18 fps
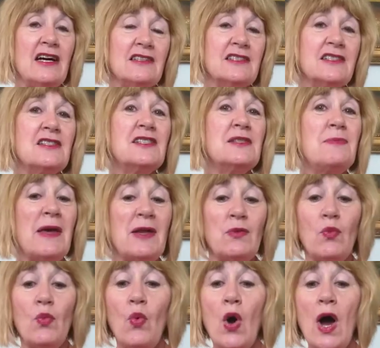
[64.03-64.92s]
also
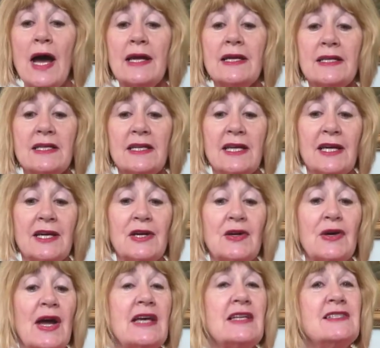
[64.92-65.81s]
spent 1
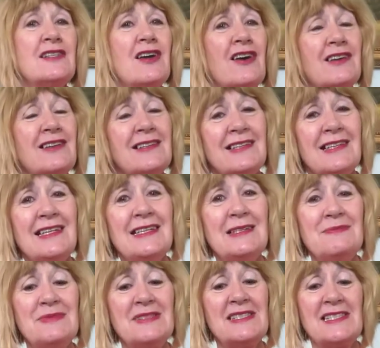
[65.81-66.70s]
year as our
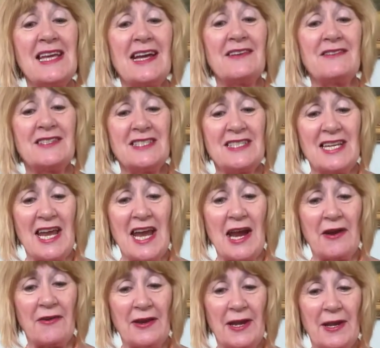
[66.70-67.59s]
club
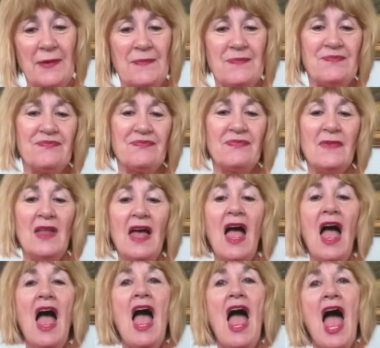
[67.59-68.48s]
secretary.
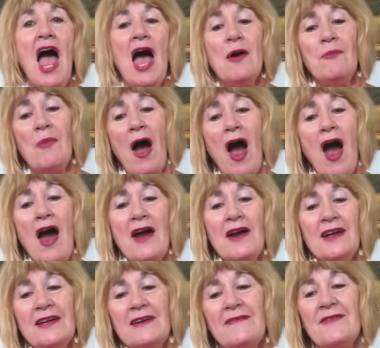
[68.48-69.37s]

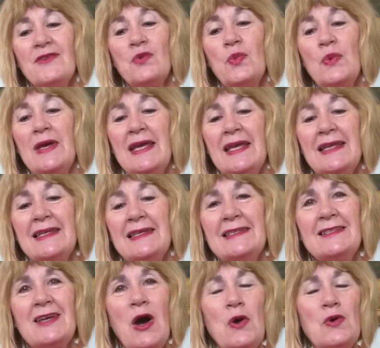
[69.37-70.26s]
Part of the
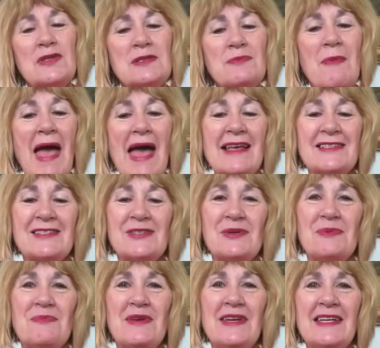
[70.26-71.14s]
weekly
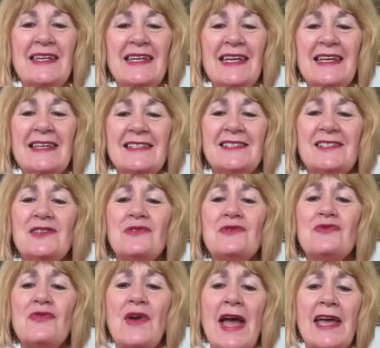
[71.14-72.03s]
Toastmaster meeting is
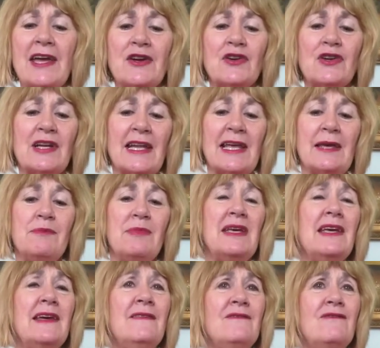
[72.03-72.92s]
to regularly
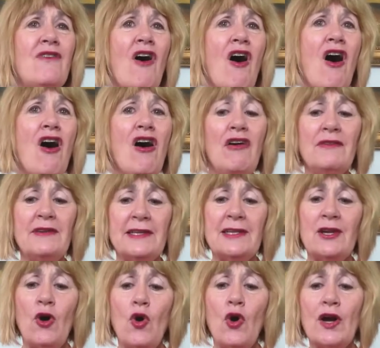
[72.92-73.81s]
be involved
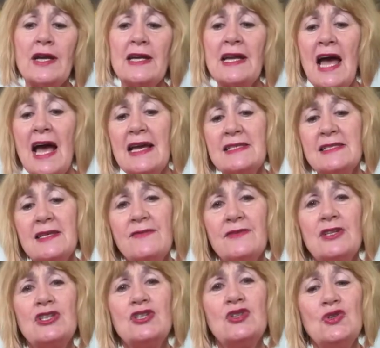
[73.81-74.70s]
in
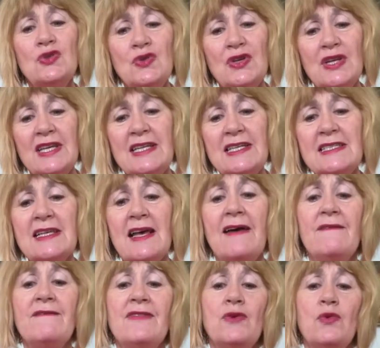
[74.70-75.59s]
organizing the duties
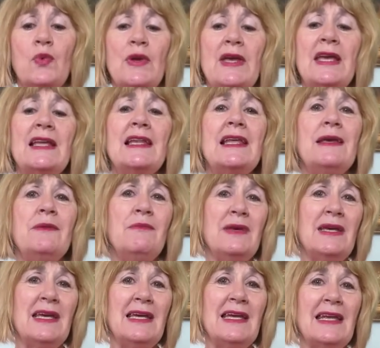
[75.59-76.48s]
of the weekly
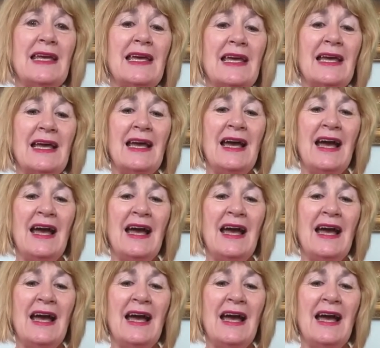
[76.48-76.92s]
meeting.